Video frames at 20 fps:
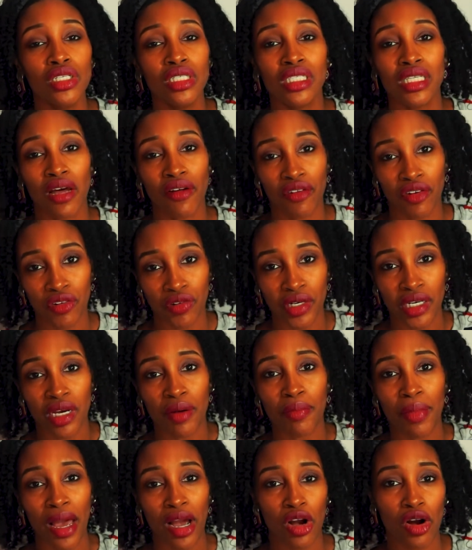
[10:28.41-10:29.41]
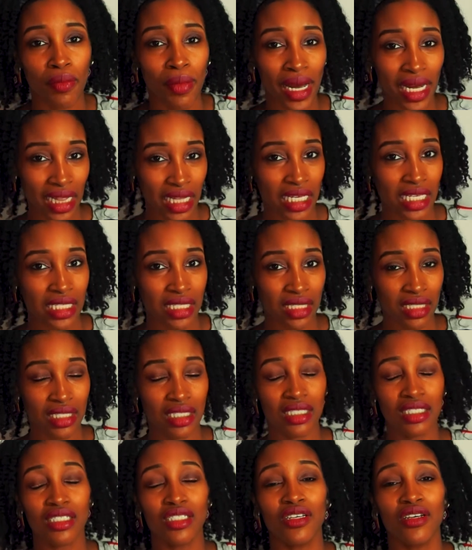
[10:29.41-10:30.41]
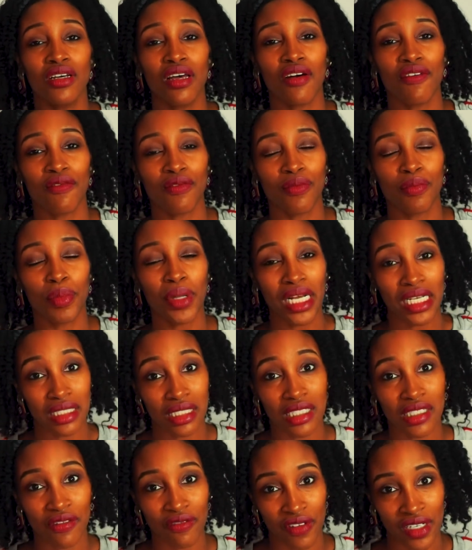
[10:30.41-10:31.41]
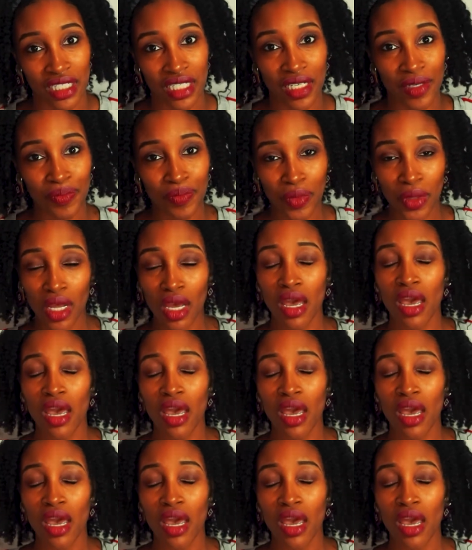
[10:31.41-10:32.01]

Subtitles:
South Korea back on my list of places to visit.